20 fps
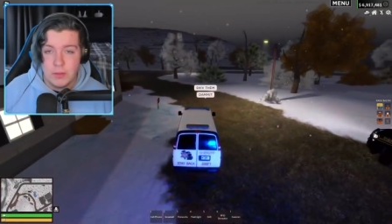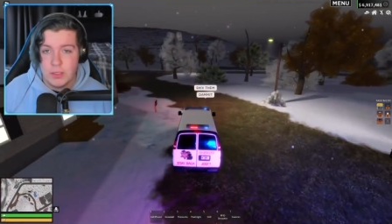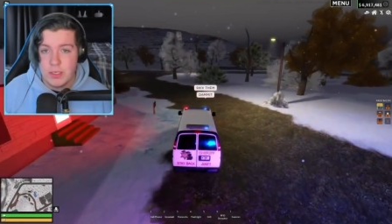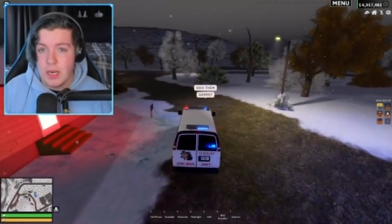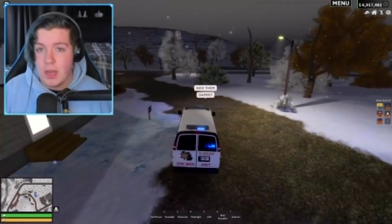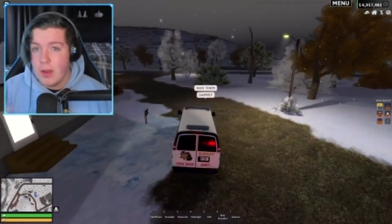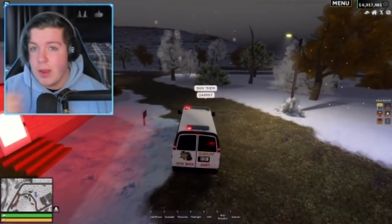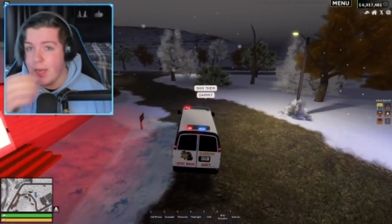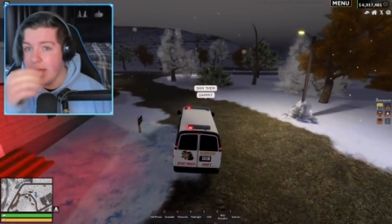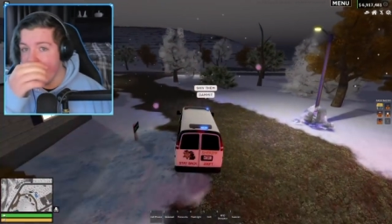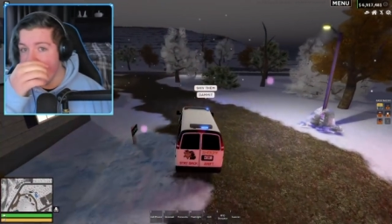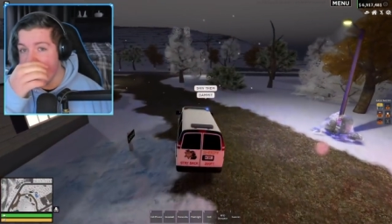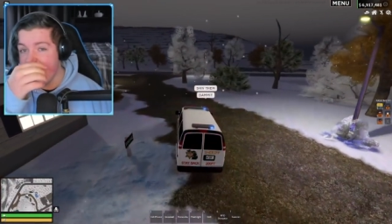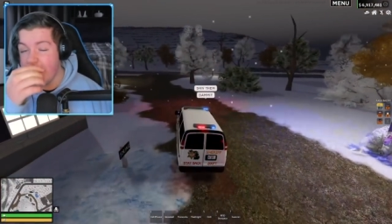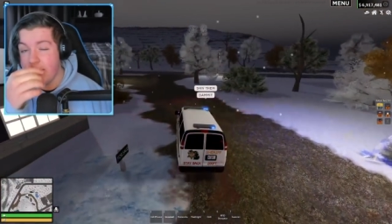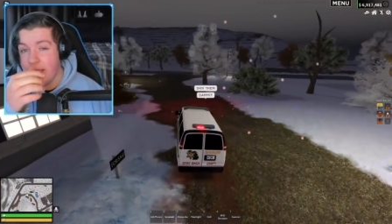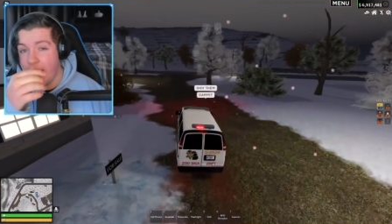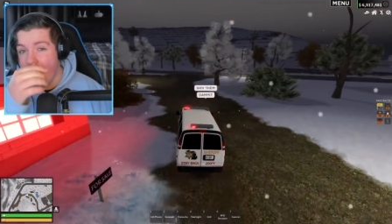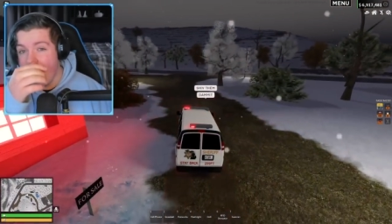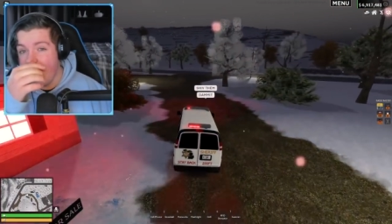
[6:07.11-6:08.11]
Now, I gotta
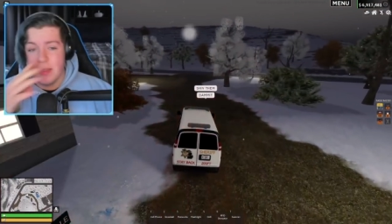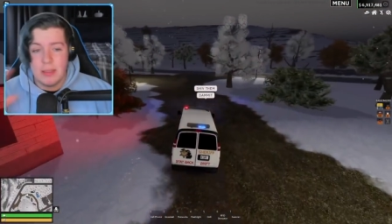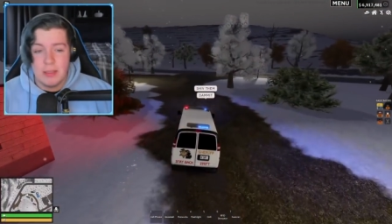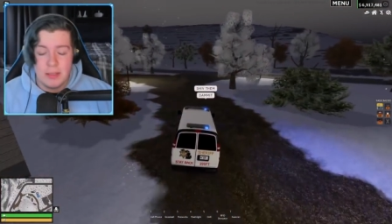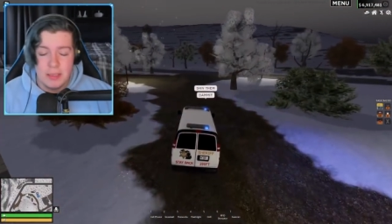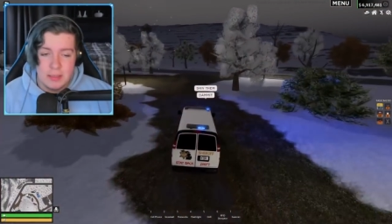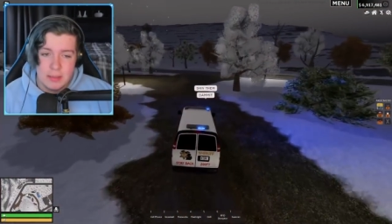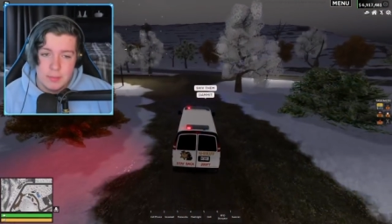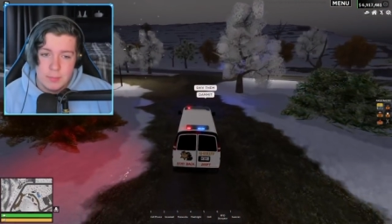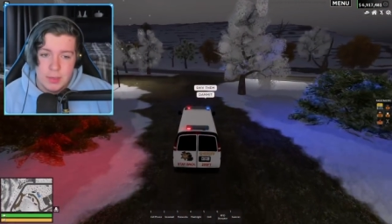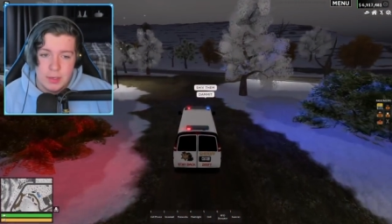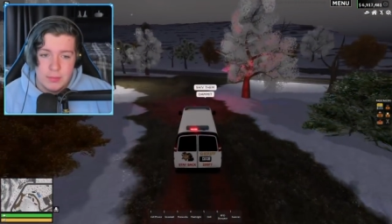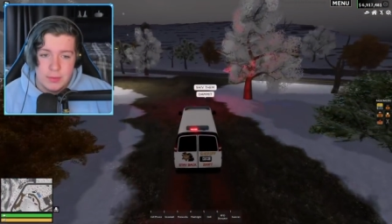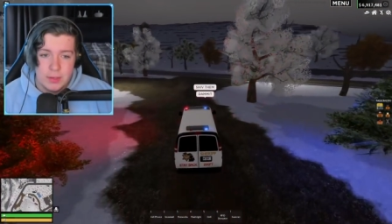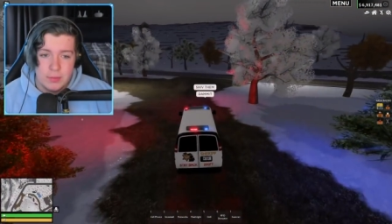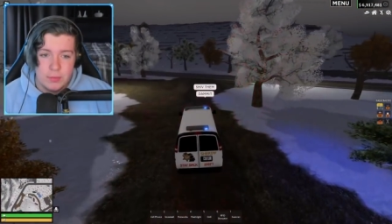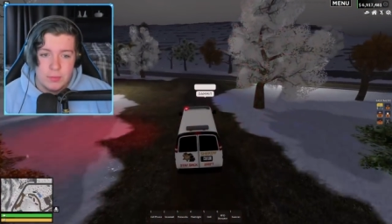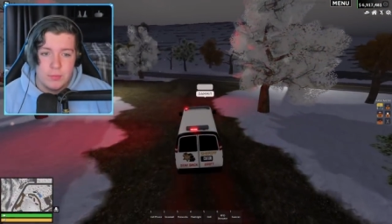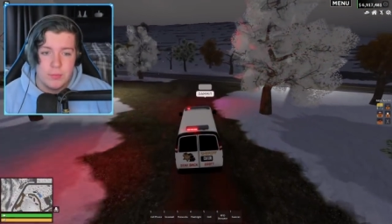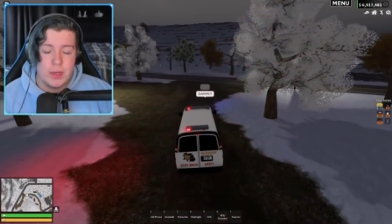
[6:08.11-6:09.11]
say, this is a bit of a
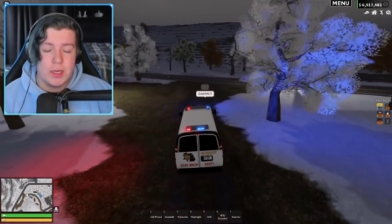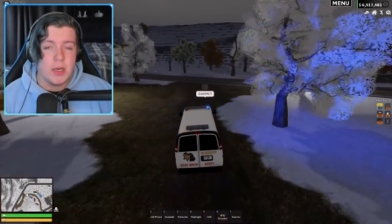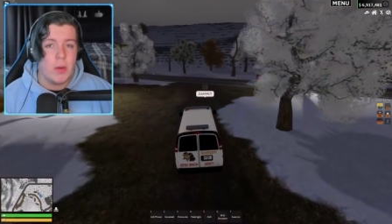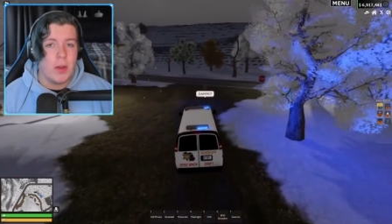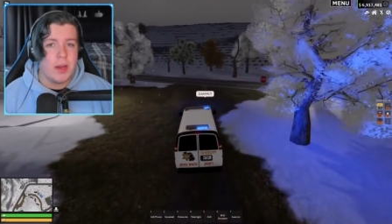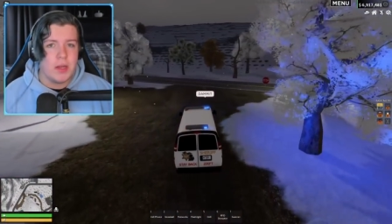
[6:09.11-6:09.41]
different video.